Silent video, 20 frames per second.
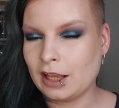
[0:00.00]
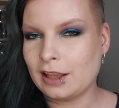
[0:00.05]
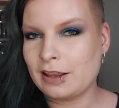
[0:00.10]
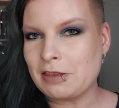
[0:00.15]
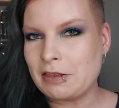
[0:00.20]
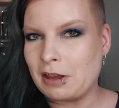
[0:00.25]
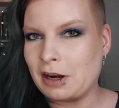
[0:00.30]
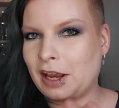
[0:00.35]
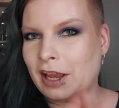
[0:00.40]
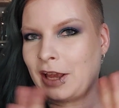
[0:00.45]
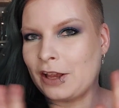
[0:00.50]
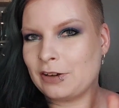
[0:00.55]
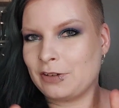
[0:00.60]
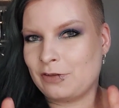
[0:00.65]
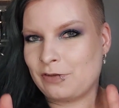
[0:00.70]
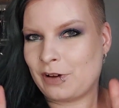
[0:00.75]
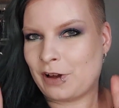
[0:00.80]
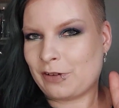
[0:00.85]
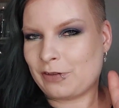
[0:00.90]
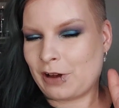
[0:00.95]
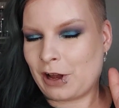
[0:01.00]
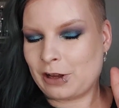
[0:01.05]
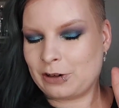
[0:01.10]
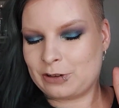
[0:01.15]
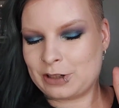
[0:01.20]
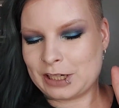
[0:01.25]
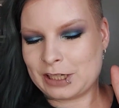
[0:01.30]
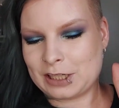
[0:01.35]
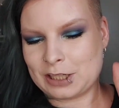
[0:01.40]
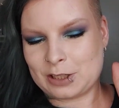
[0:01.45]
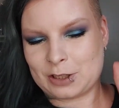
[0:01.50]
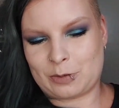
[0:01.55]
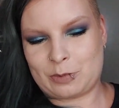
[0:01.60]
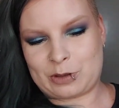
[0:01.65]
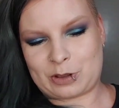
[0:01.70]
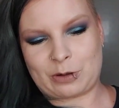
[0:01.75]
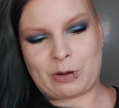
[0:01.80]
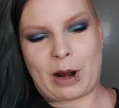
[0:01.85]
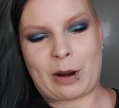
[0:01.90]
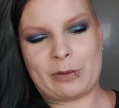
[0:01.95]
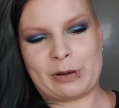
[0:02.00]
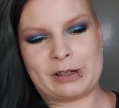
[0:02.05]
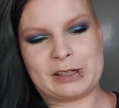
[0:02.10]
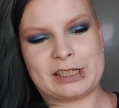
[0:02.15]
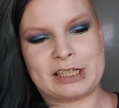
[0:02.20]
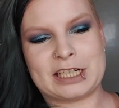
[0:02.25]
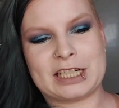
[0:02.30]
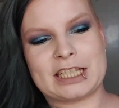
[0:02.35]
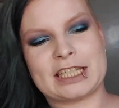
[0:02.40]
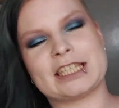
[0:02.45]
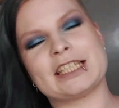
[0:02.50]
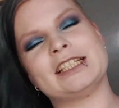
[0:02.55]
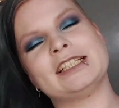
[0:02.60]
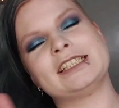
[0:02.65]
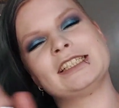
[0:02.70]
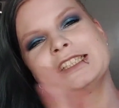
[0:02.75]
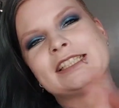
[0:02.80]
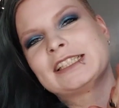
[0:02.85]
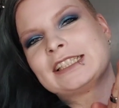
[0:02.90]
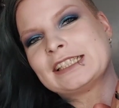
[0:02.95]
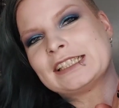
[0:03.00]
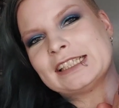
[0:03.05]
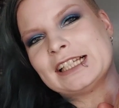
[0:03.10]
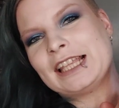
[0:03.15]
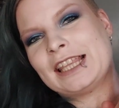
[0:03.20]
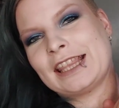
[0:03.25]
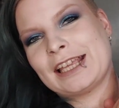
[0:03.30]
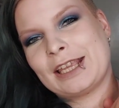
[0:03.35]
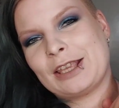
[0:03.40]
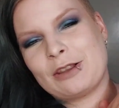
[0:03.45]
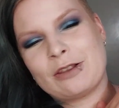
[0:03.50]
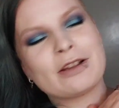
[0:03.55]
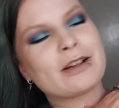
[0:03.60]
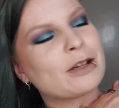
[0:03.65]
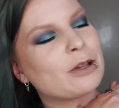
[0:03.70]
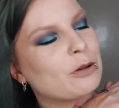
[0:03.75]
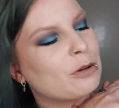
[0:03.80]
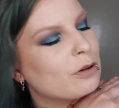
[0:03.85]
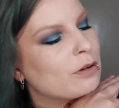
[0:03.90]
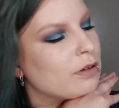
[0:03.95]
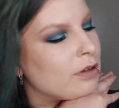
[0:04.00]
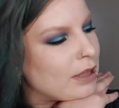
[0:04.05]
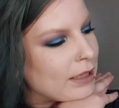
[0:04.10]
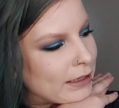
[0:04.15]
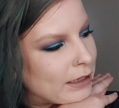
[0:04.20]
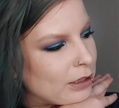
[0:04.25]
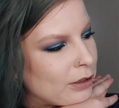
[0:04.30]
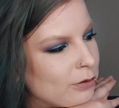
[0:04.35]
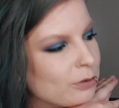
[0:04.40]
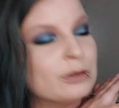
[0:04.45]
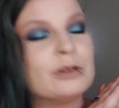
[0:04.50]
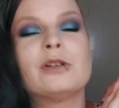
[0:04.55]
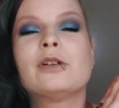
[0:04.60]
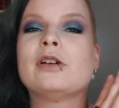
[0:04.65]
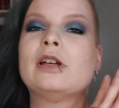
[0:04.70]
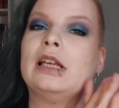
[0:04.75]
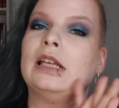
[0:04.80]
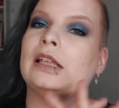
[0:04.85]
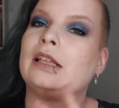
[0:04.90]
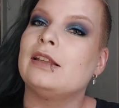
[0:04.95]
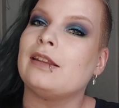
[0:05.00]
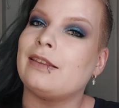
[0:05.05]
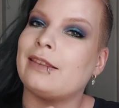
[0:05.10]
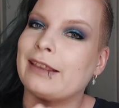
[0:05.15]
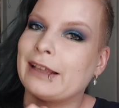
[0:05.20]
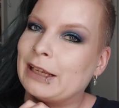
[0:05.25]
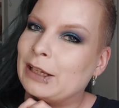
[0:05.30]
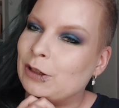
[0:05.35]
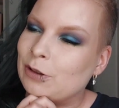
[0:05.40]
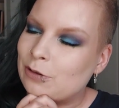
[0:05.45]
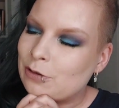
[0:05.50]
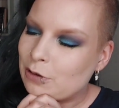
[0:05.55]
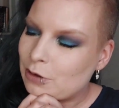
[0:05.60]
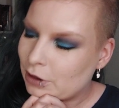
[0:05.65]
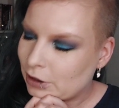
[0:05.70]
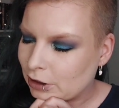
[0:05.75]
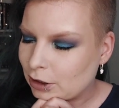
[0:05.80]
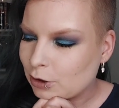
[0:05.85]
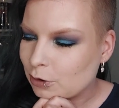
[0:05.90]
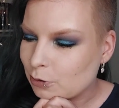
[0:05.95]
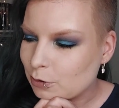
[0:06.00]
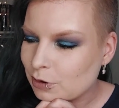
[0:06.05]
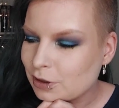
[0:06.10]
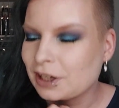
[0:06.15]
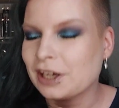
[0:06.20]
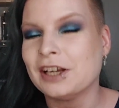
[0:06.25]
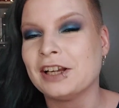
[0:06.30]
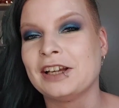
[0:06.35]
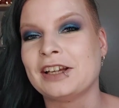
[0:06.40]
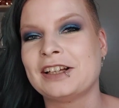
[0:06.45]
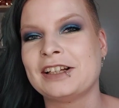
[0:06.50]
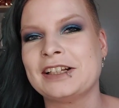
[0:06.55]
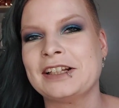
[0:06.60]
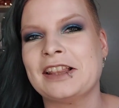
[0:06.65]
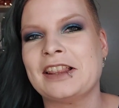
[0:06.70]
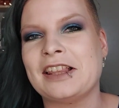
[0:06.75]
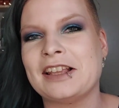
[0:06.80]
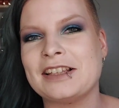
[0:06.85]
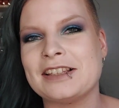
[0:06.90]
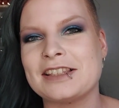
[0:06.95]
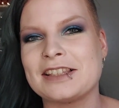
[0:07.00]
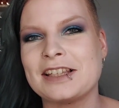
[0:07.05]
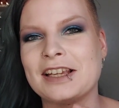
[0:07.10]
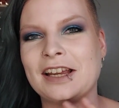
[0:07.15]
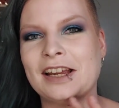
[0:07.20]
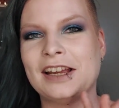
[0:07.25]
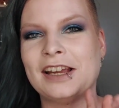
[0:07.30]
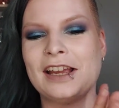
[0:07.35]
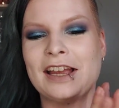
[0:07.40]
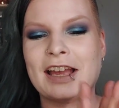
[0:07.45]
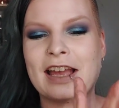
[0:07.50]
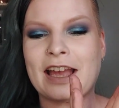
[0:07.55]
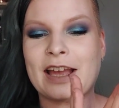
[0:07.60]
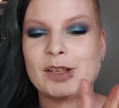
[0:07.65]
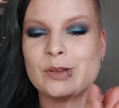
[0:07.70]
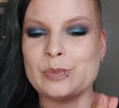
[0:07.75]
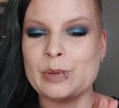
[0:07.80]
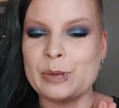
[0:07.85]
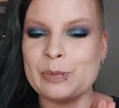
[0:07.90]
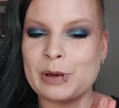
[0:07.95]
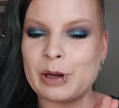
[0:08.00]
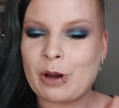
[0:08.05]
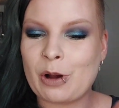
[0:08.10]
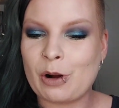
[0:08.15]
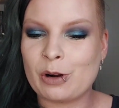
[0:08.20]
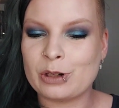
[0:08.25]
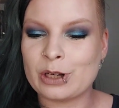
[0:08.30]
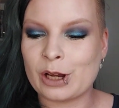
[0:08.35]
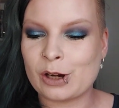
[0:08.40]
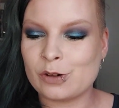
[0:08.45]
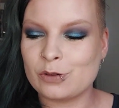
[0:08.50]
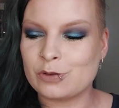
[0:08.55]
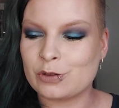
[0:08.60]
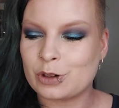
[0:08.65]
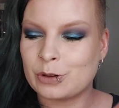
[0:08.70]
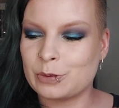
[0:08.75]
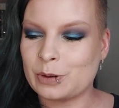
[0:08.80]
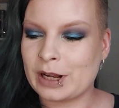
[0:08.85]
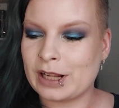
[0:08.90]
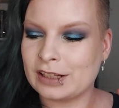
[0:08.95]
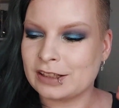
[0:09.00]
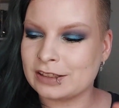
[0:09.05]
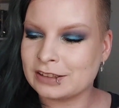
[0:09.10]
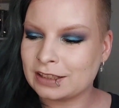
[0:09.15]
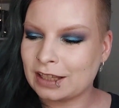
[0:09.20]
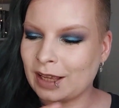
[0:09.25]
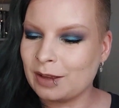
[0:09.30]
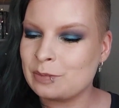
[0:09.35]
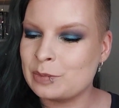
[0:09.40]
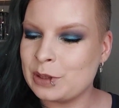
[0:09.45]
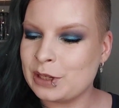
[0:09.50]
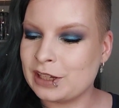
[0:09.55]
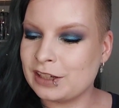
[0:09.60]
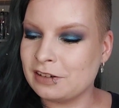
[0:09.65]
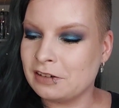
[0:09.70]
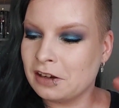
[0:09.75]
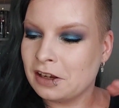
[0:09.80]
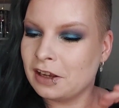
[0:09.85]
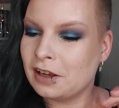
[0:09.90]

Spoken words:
that I hit 500 subscribers. Thank you, thank you, thank you, thank you, thank you. This has been my goal now for a while because I've been